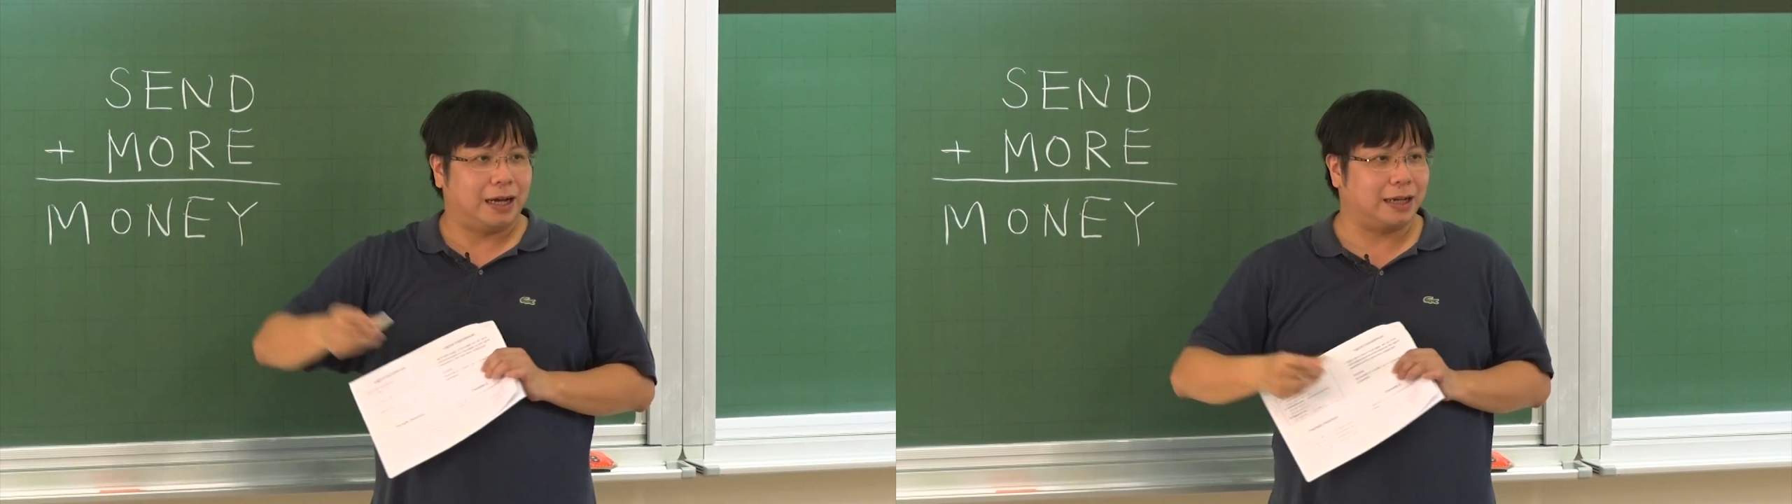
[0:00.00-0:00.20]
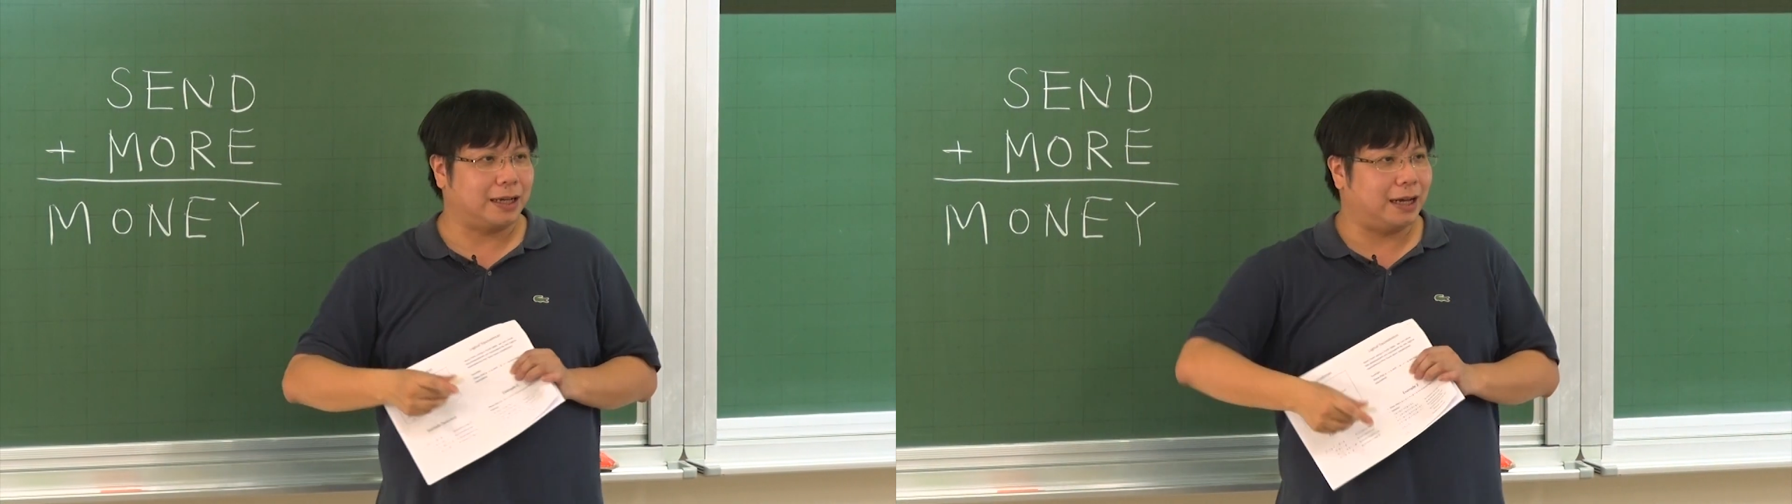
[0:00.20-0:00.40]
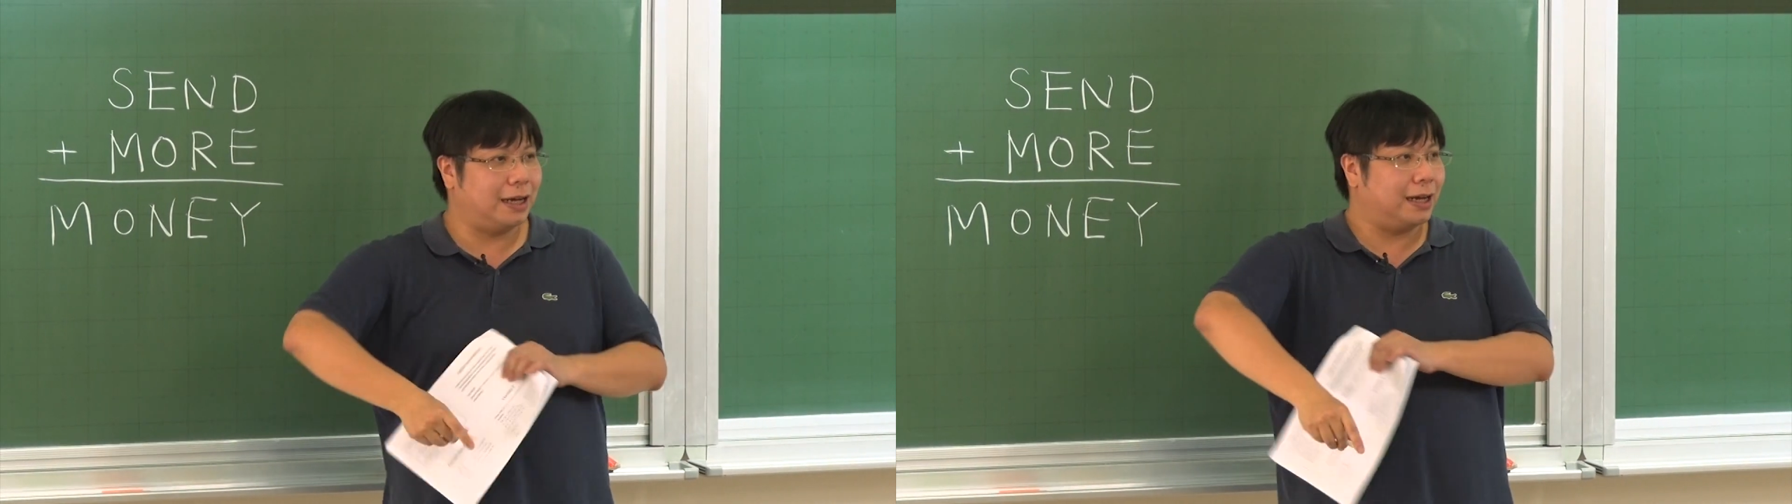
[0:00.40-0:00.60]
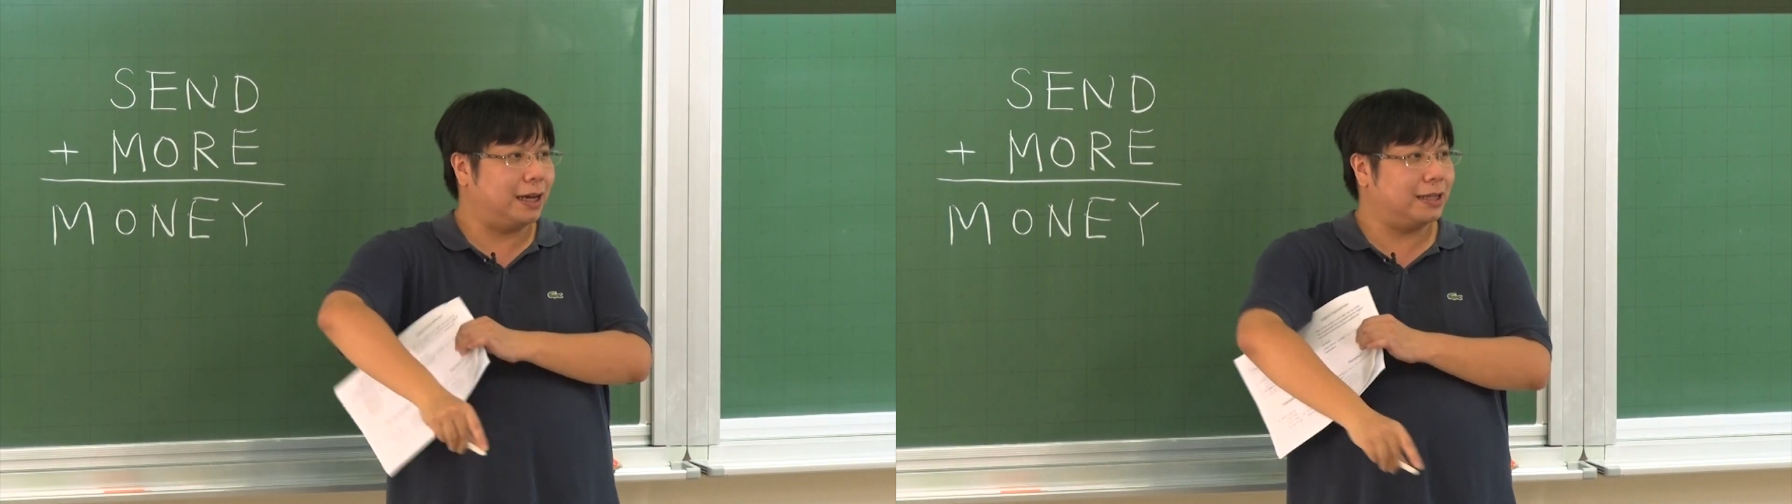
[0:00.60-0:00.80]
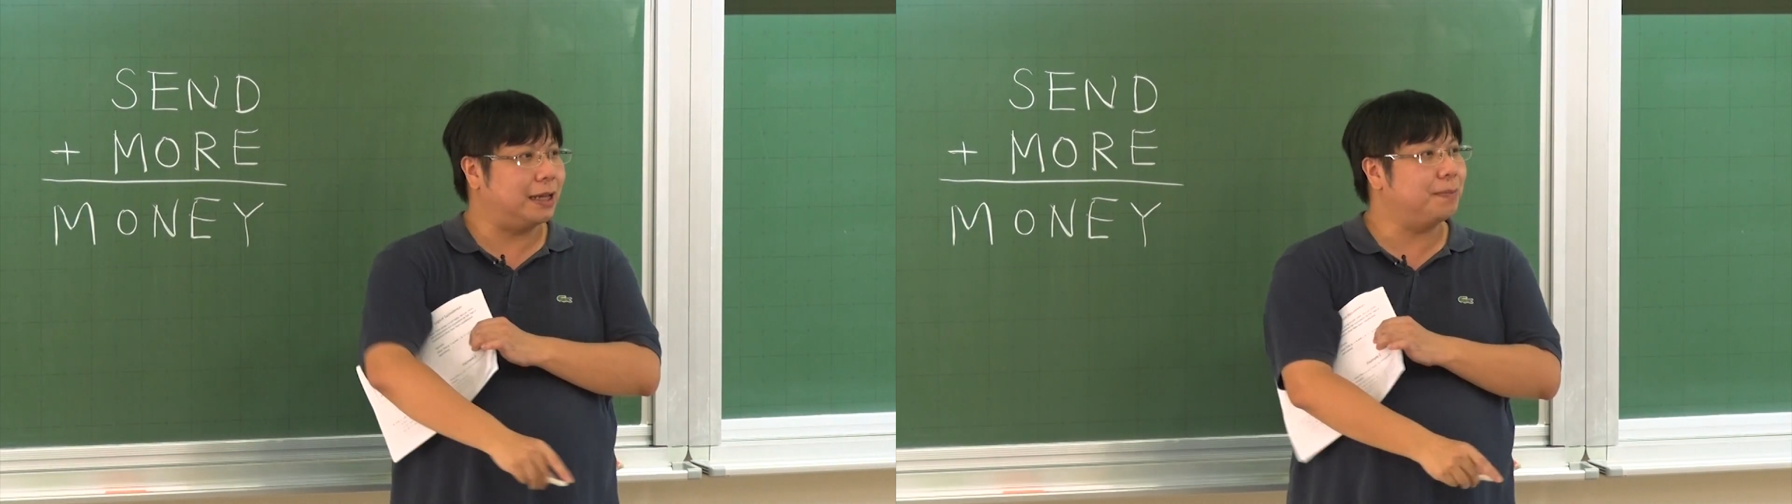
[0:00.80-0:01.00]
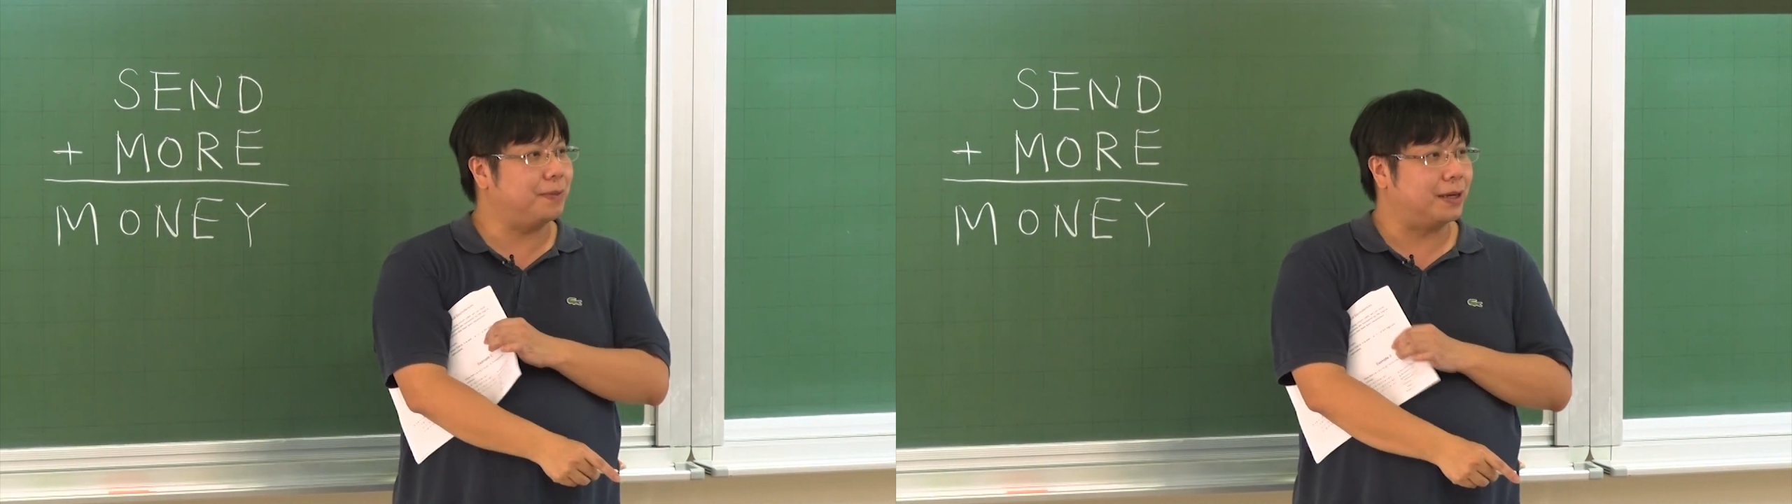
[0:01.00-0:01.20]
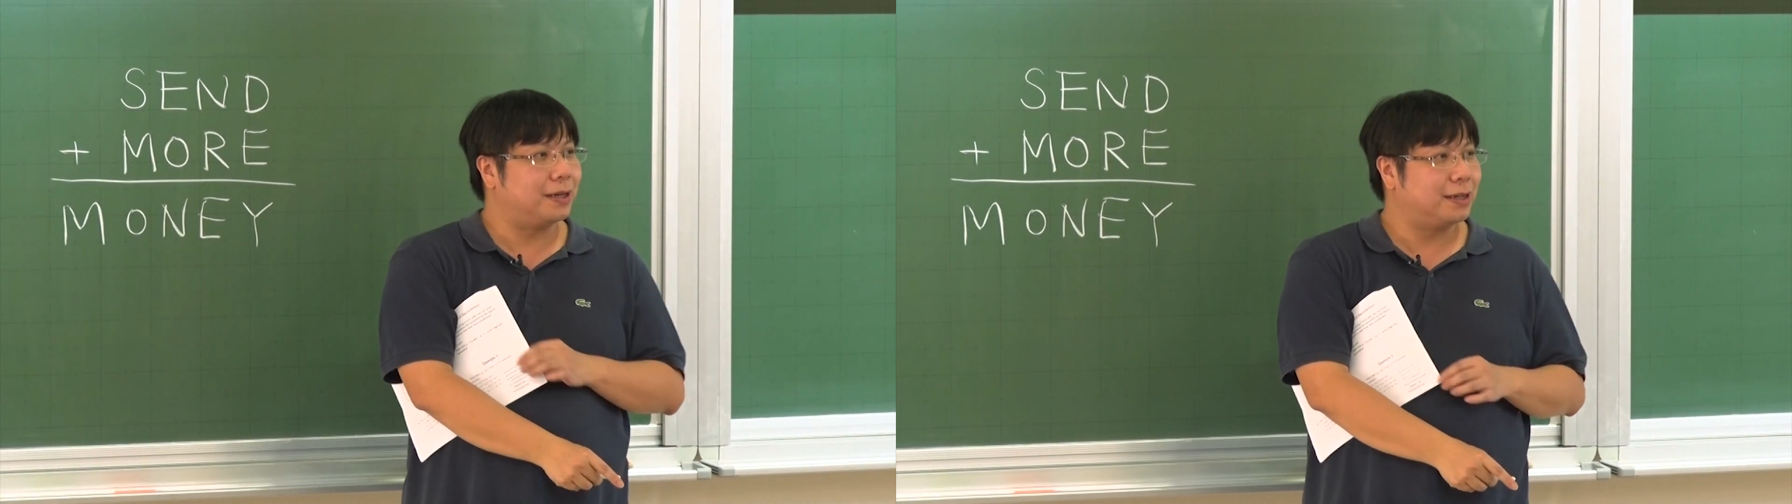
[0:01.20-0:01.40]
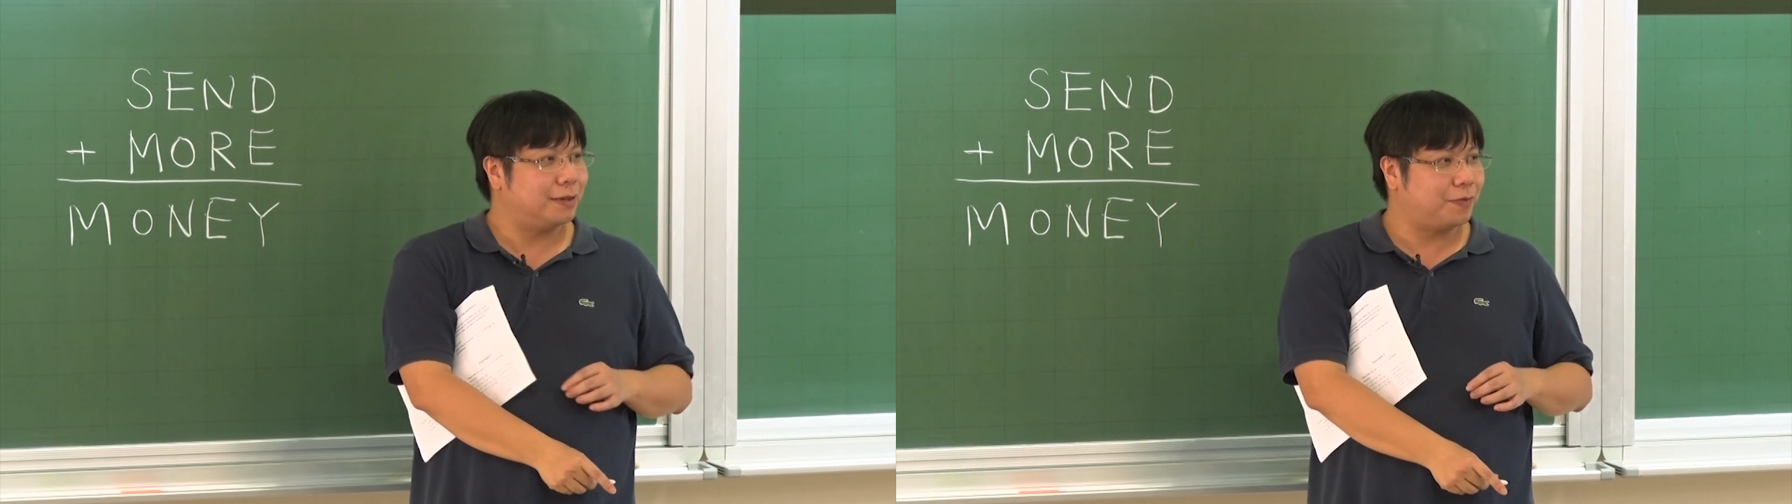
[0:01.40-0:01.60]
a number